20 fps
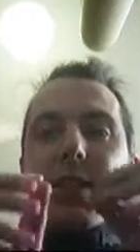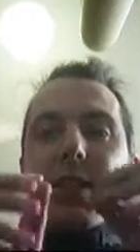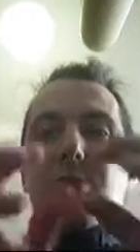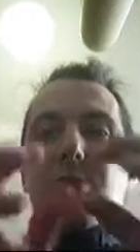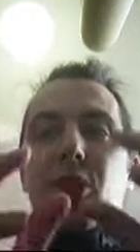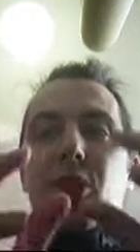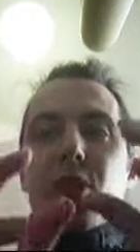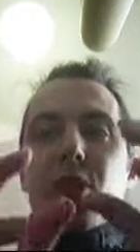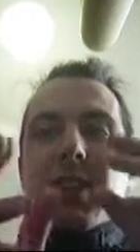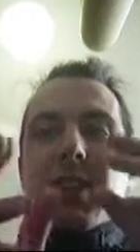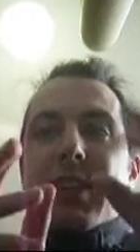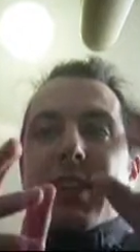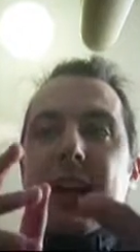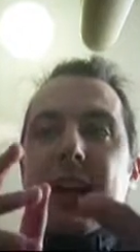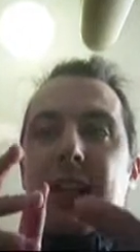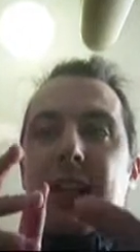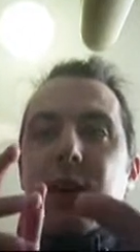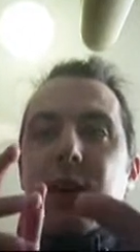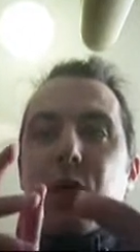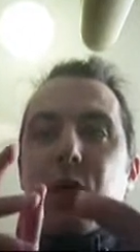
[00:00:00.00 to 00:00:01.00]
to produce
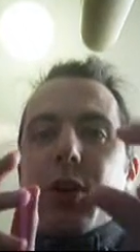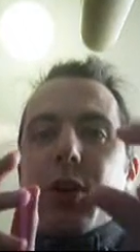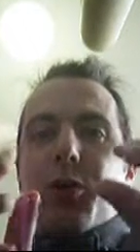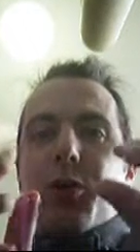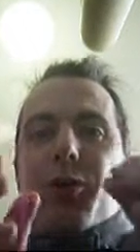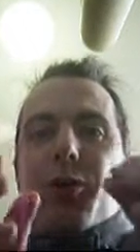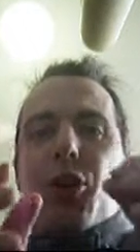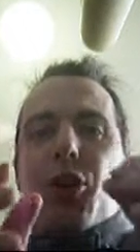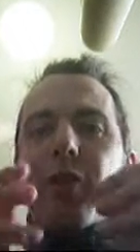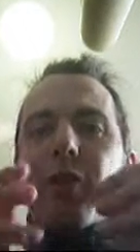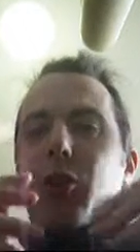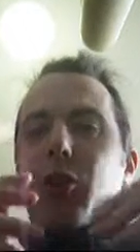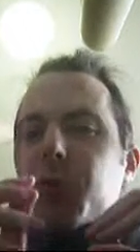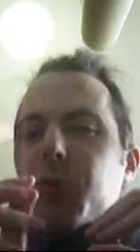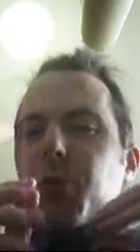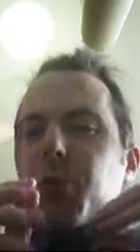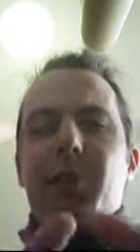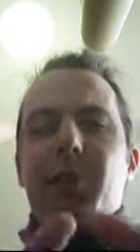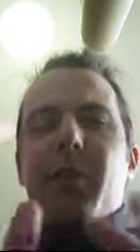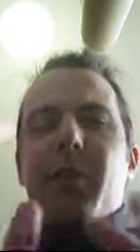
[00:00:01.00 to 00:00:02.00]
exactly what you would have got if you just
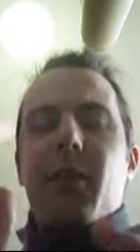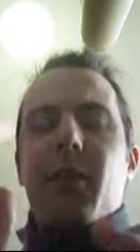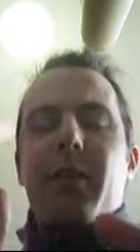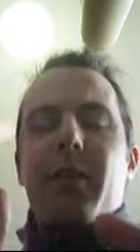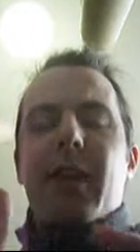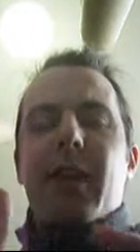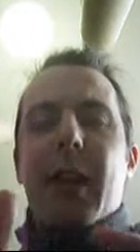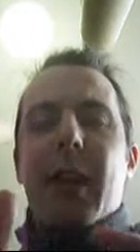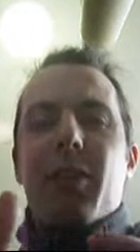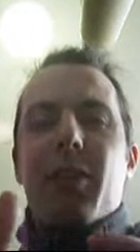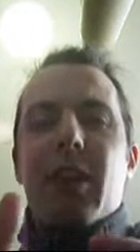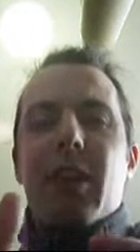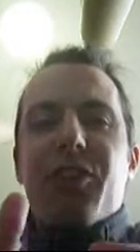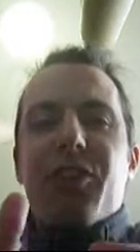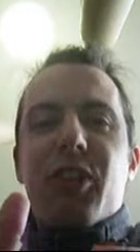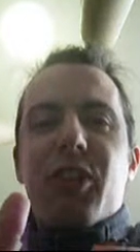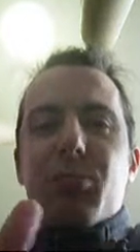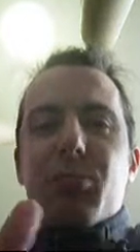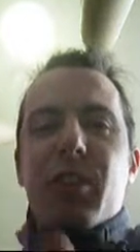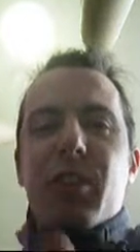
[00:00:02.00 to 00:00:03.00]
put them in front of a camera in the
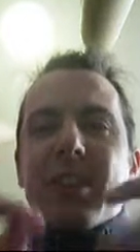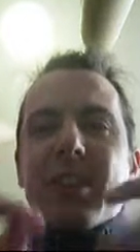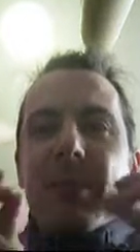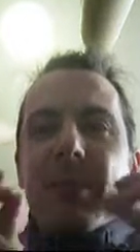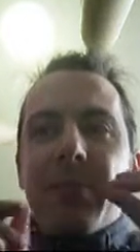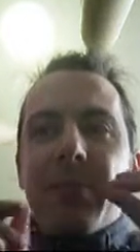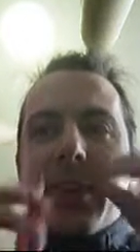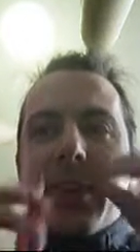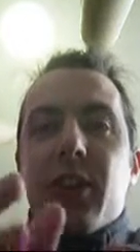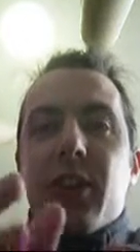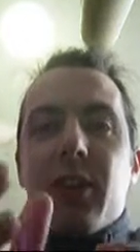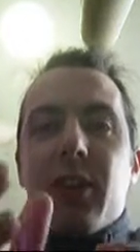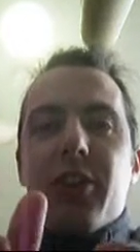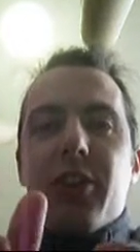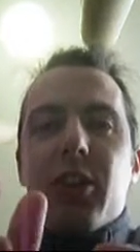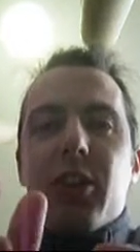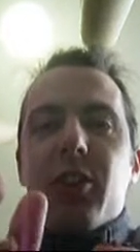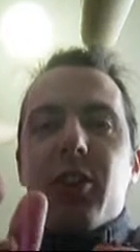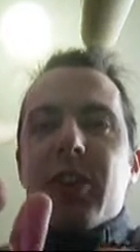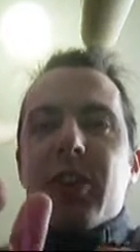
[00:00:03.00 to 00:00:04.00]
first place? There are a
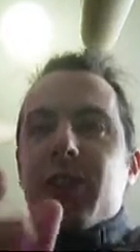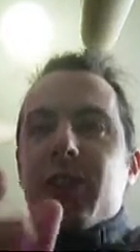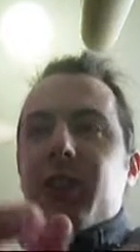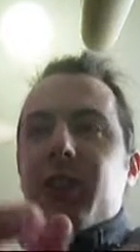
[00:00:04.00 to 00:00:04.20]
few reasons